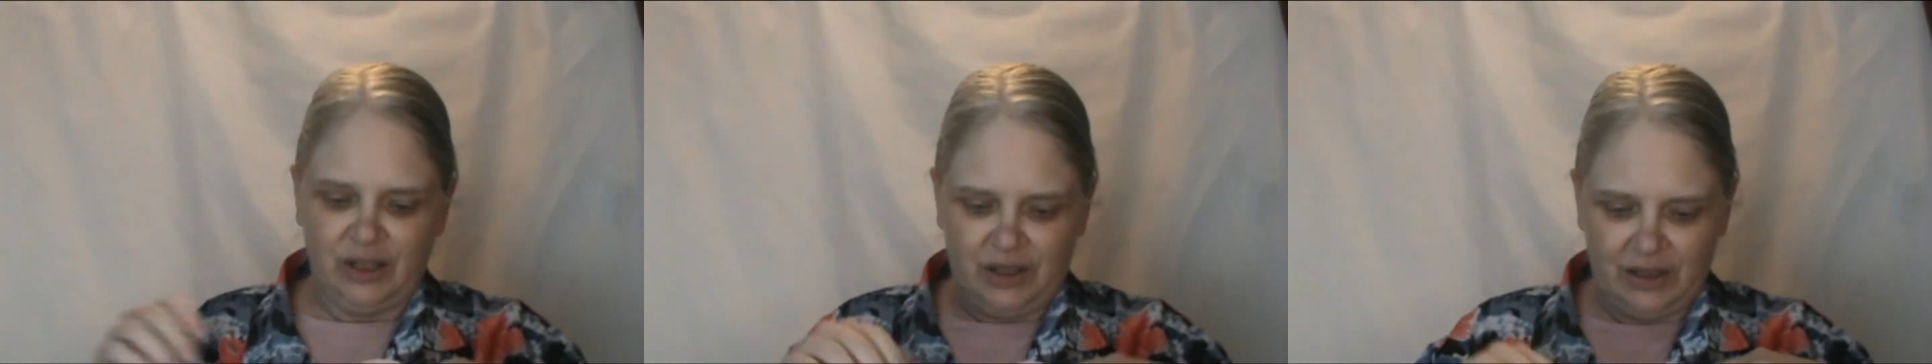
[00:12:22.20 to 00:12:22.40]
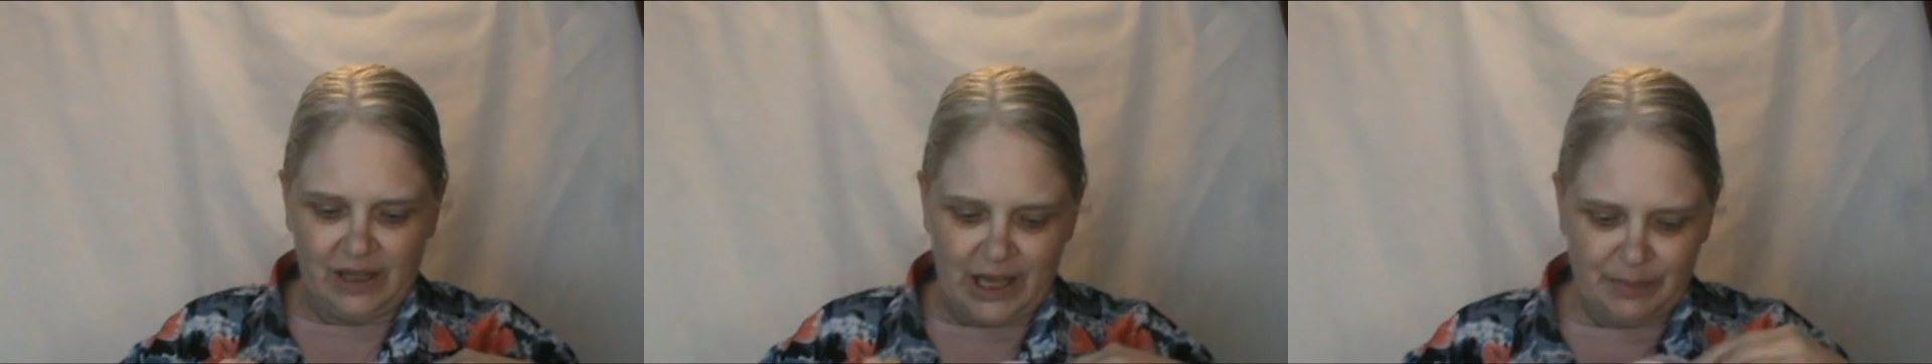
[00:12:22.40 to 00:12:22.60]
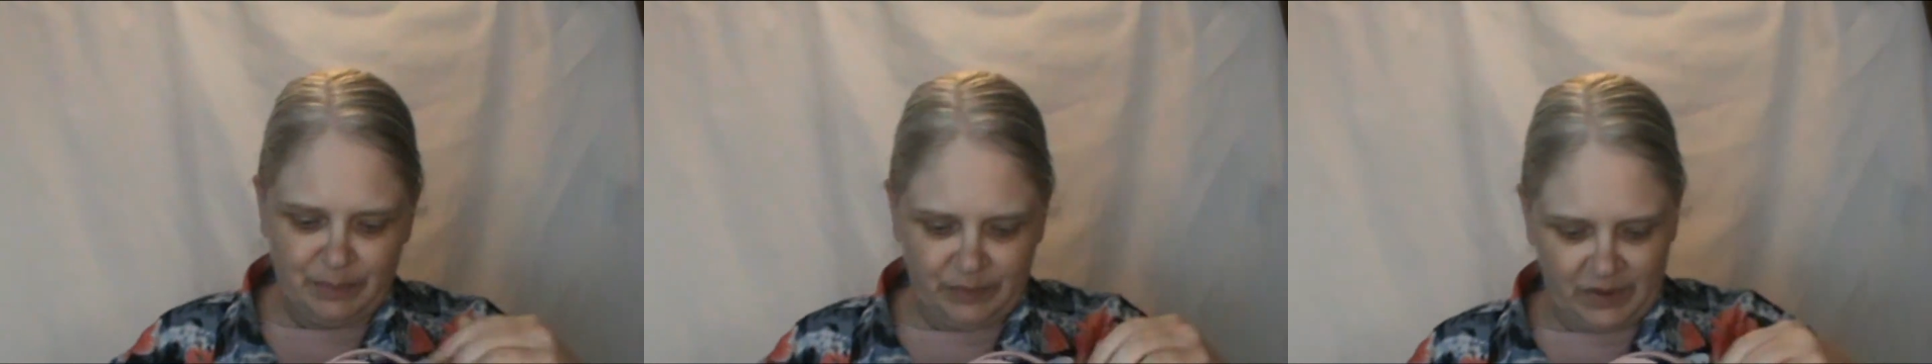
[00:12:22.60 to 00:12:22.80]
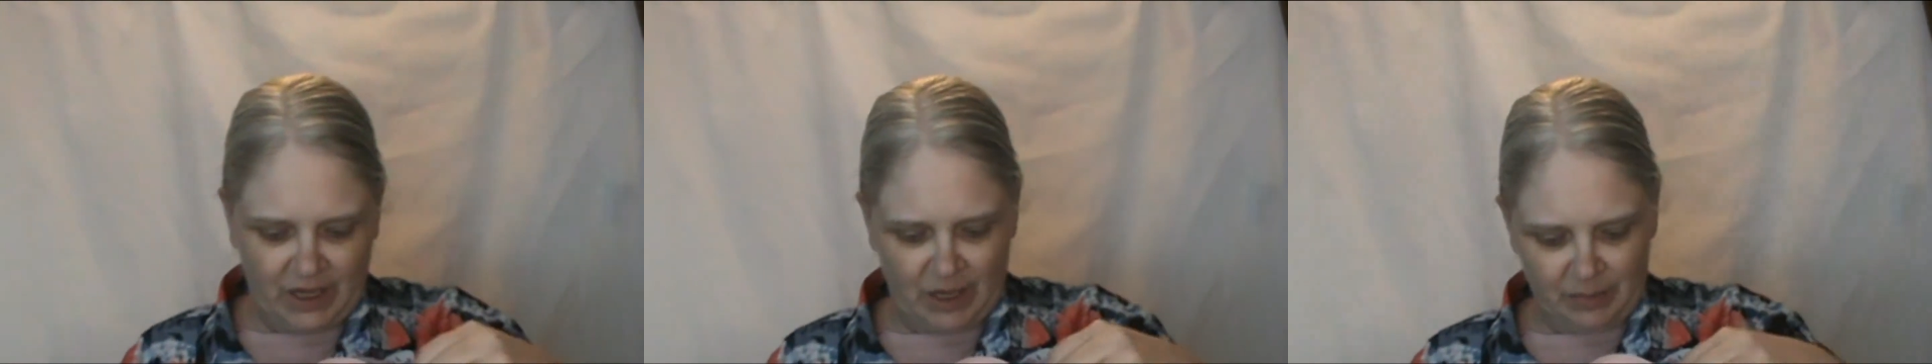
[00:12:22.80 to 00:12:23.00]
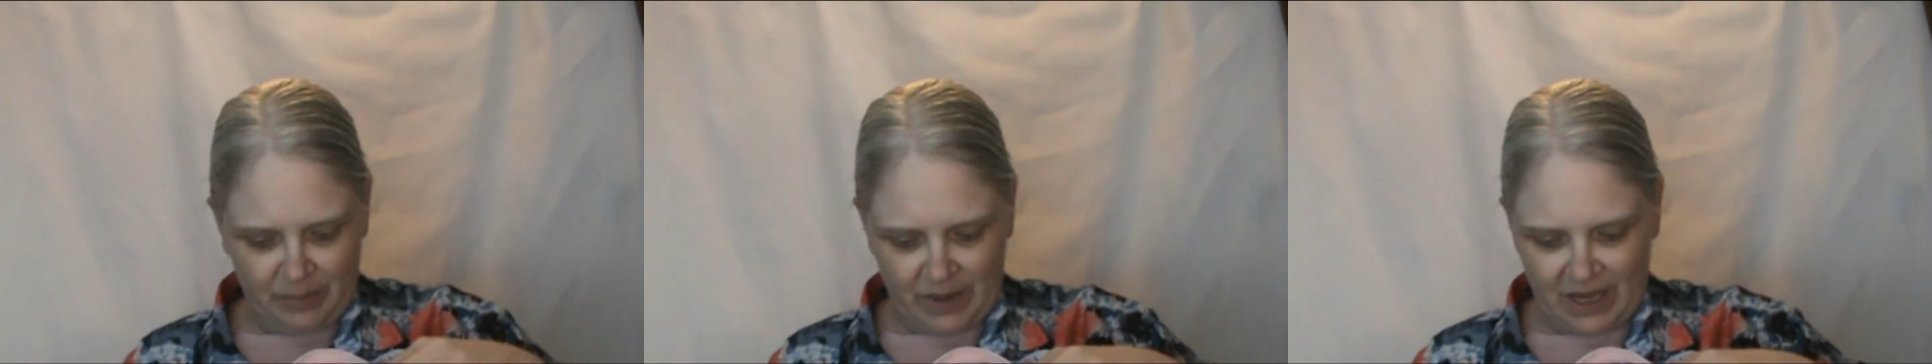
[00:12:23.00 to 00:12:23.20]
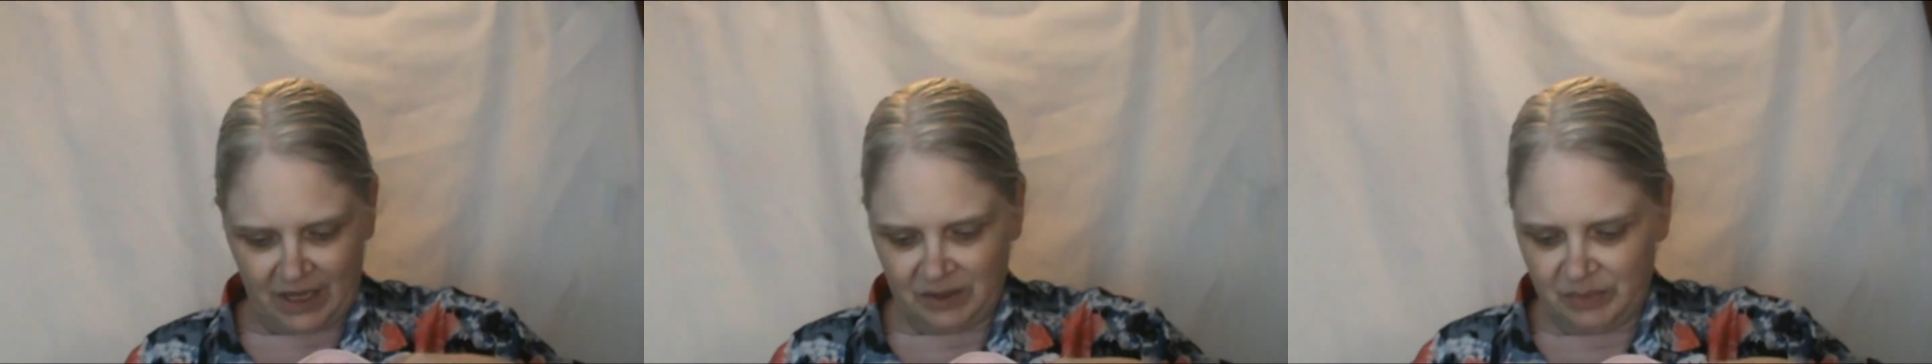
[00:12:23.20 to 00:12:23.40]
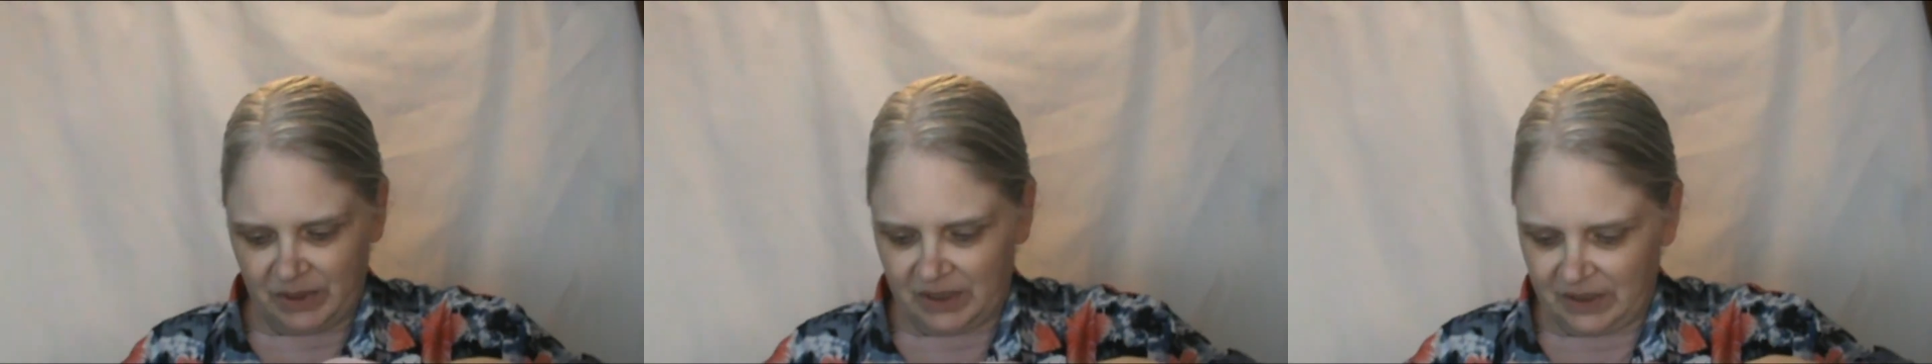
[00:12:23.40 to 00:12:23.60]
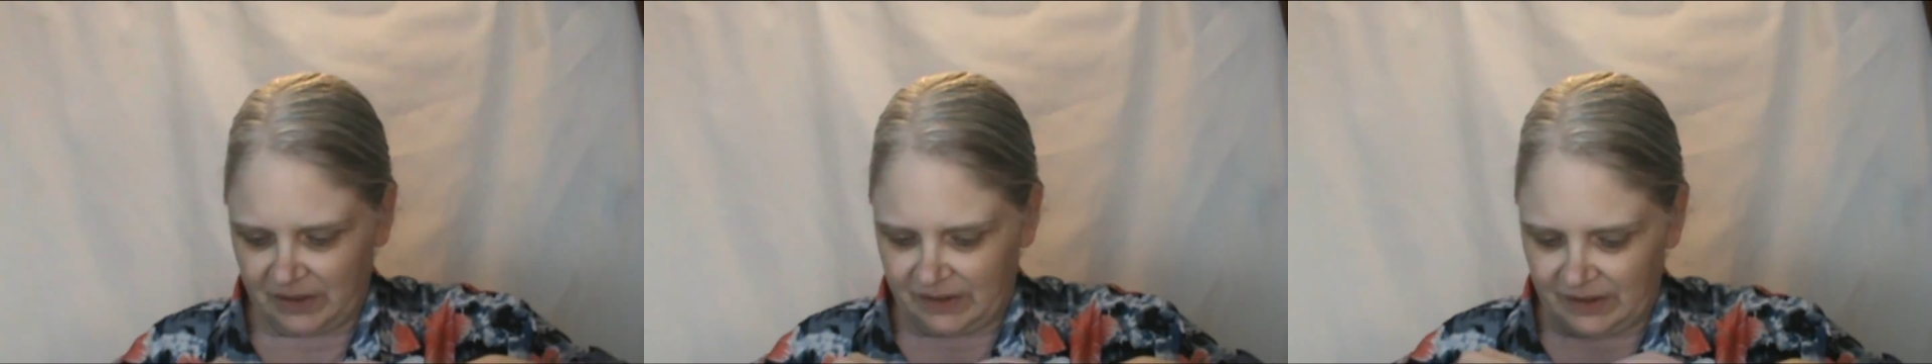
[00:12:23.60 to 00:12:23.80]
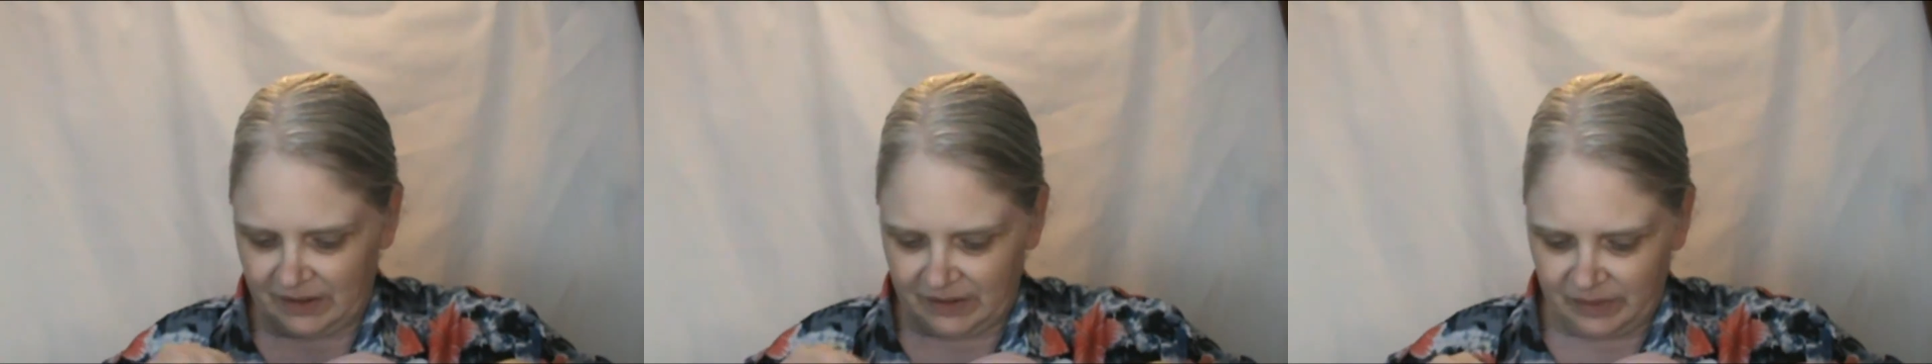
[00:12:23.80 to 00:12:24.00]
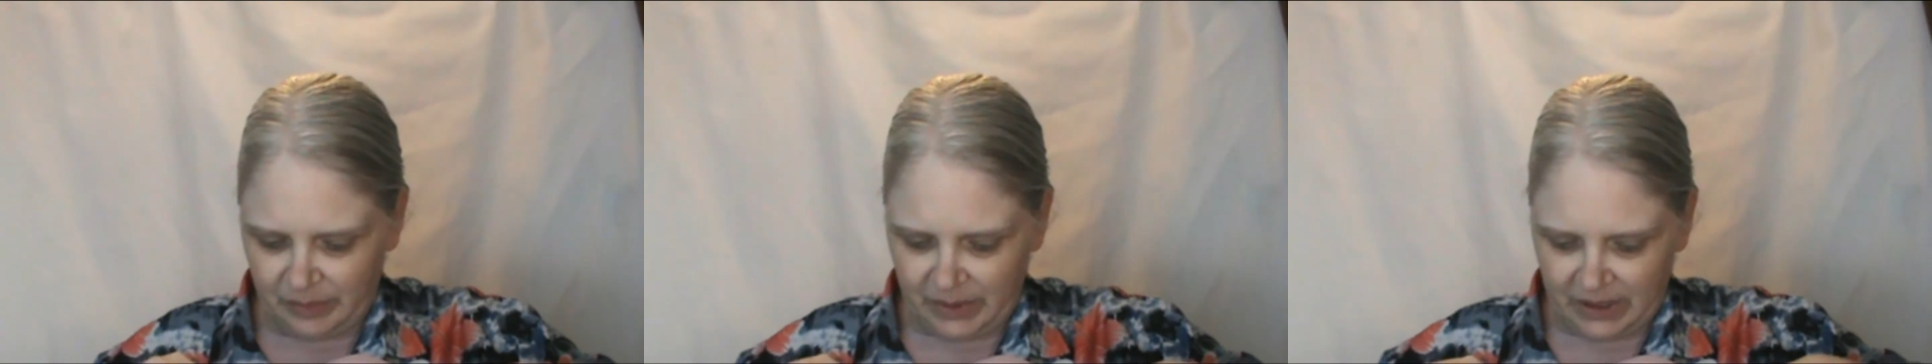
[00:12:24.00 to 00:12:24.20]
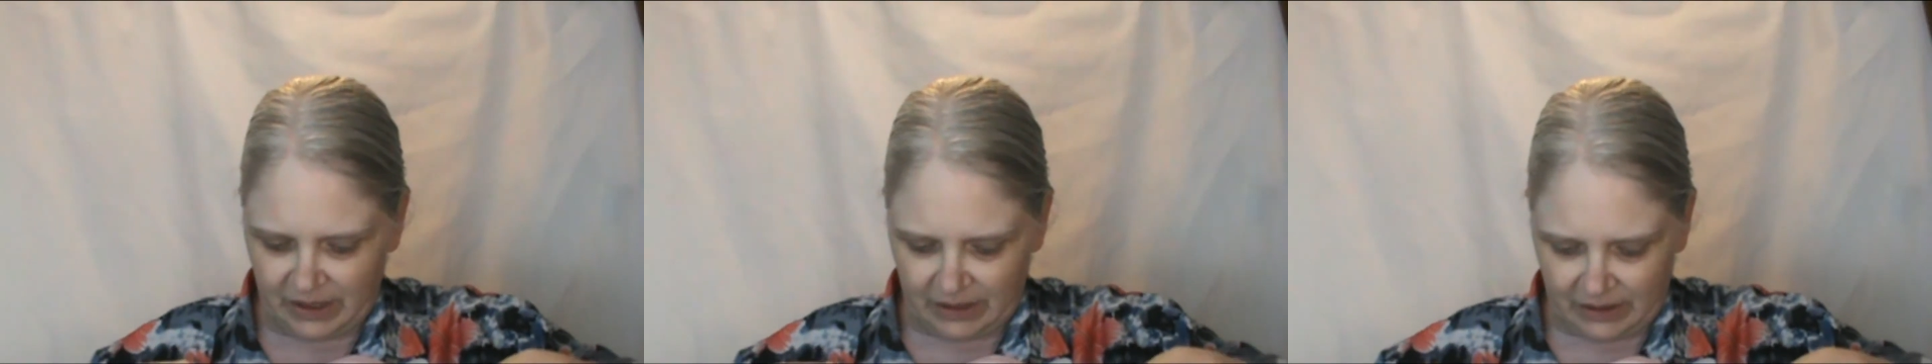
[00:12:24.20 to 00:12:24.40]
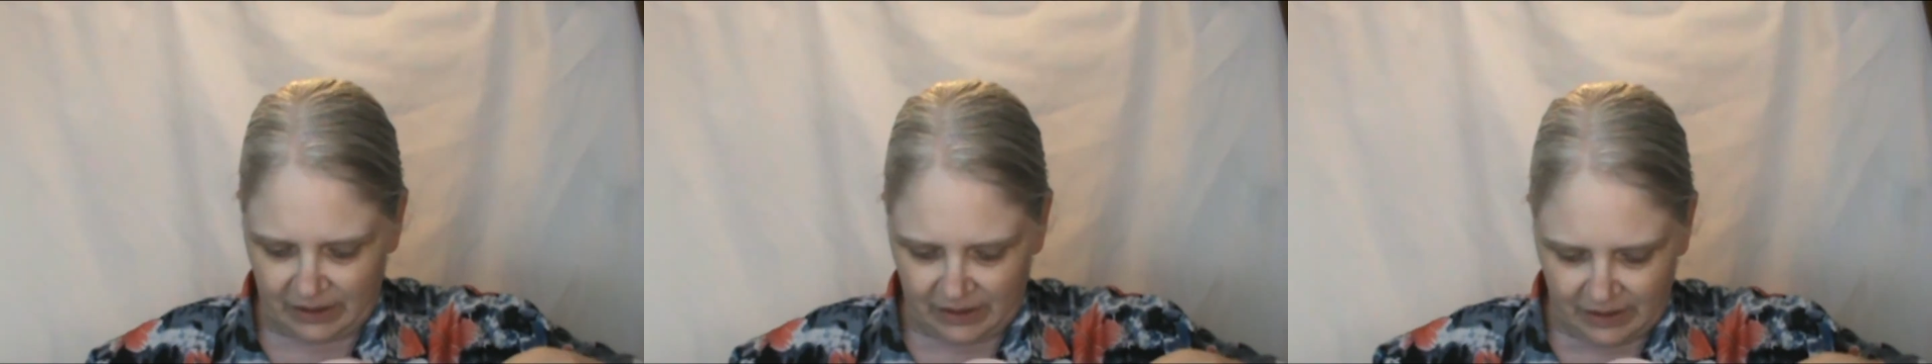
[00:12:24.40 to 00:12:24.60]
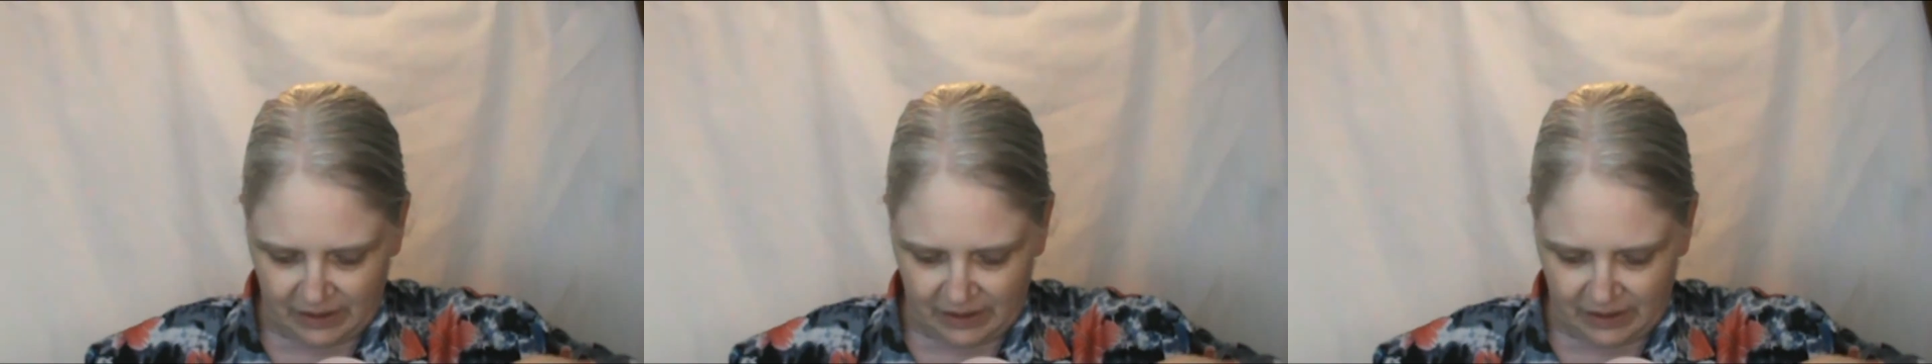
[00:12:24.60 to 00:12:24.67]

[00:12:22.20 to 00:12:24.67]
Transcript: laptop bag because he's a big one,